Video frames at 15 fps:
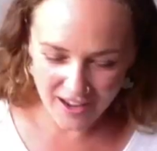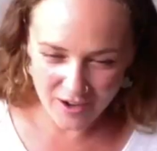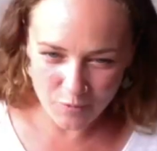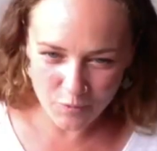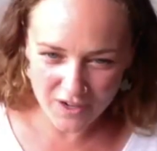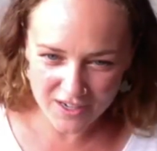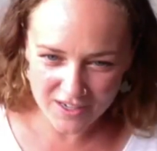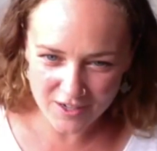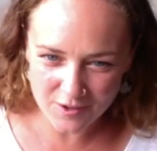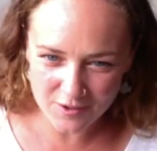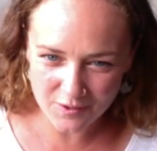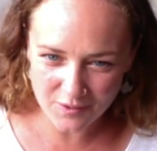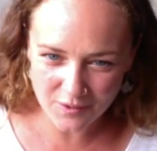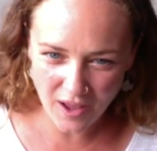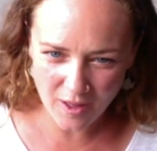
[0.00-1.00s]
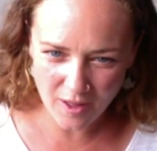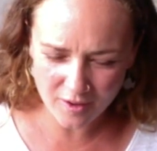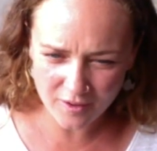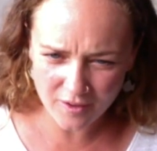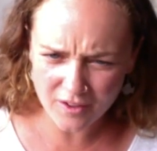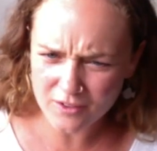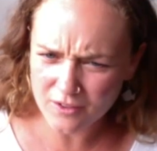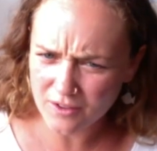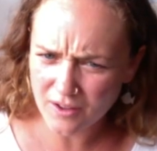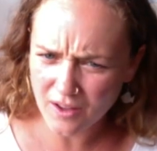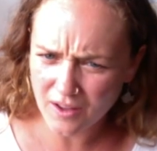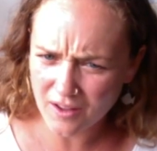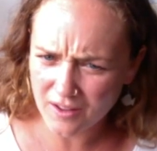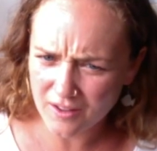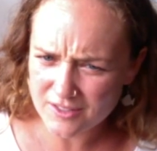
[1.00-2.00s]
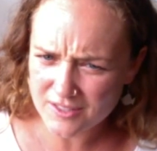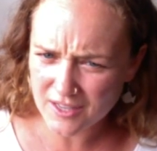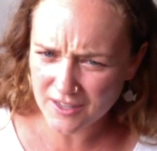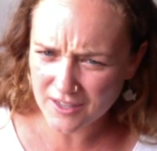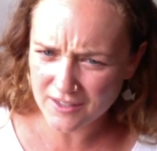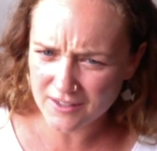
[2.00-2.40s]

And when did you, how long? You, We've had them